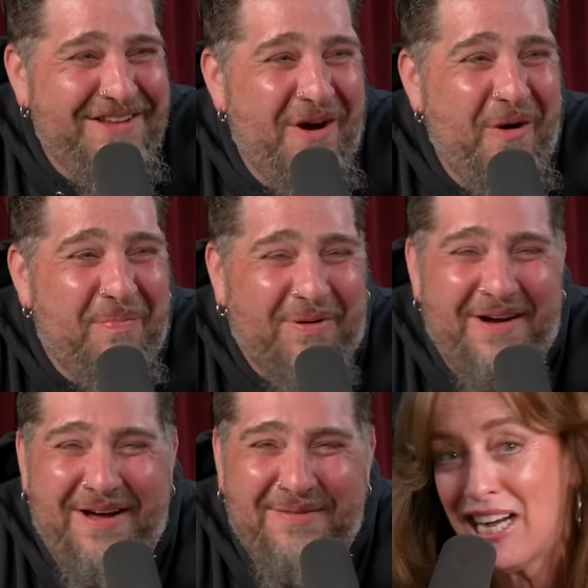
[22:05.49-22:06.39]
no
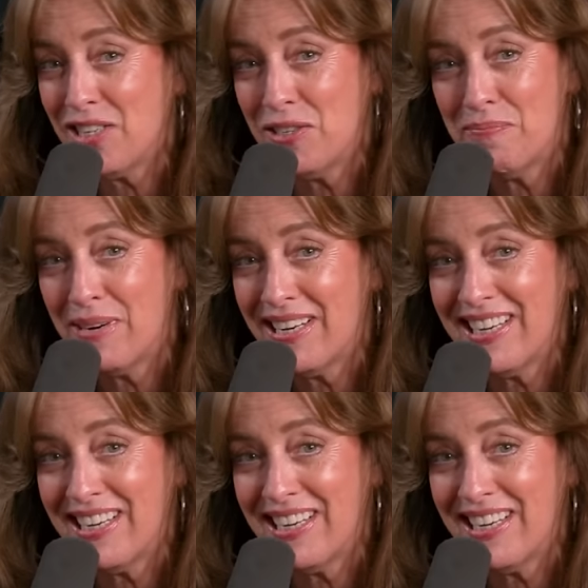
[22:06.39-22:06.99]
problem. I got you, buddy.